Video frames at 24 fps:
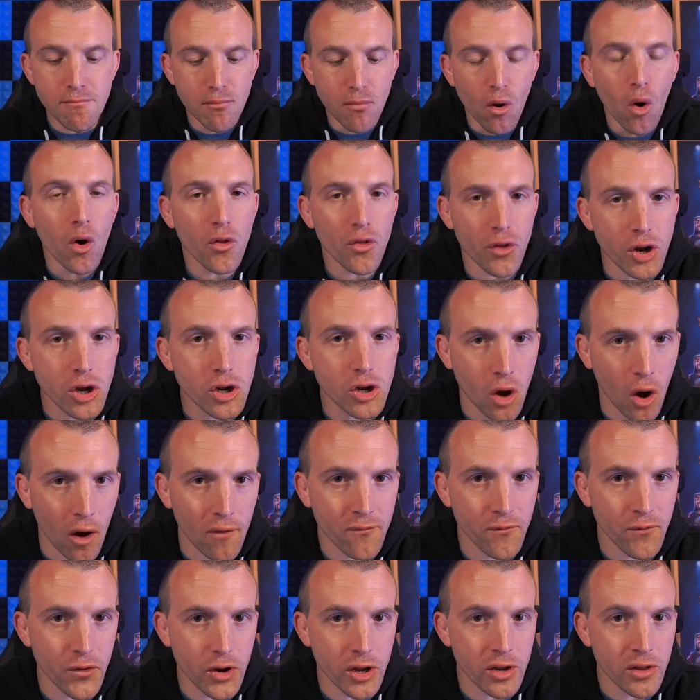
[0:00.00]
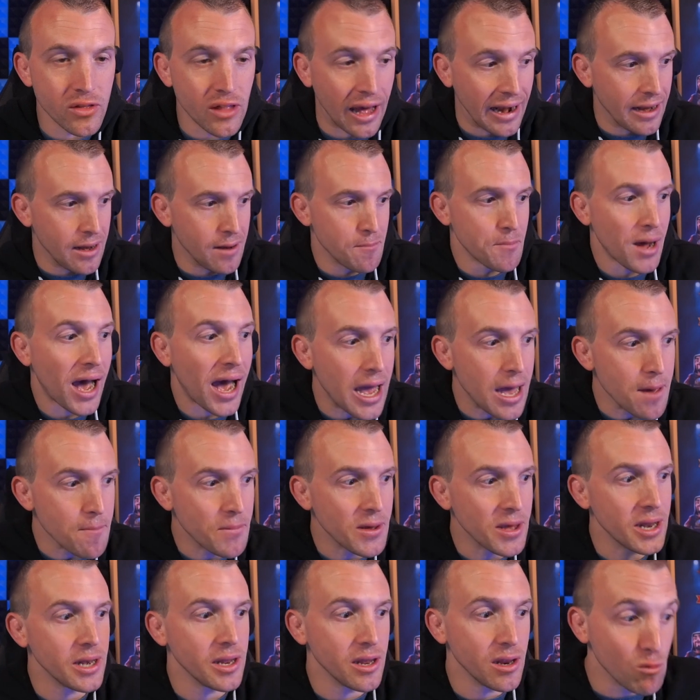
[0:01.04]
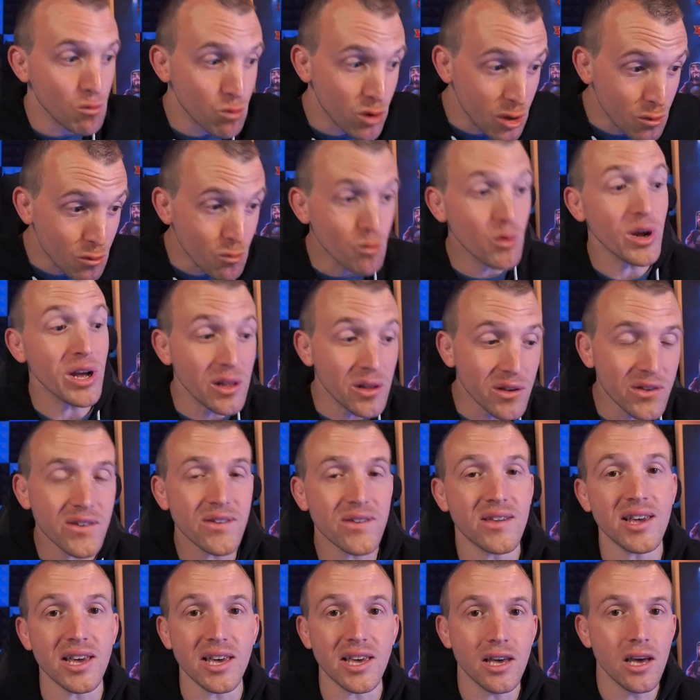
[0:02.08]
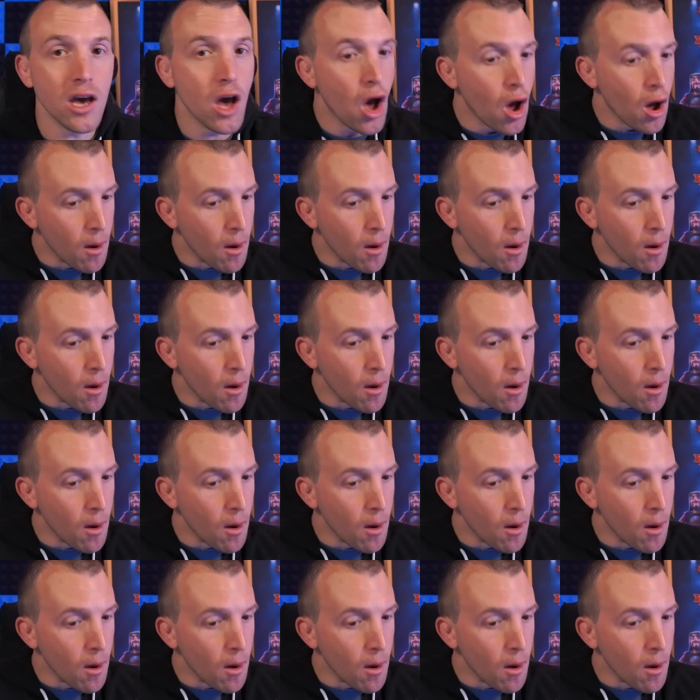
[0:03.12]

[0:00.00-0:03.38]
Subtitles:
more than confident that in my opinion, we will see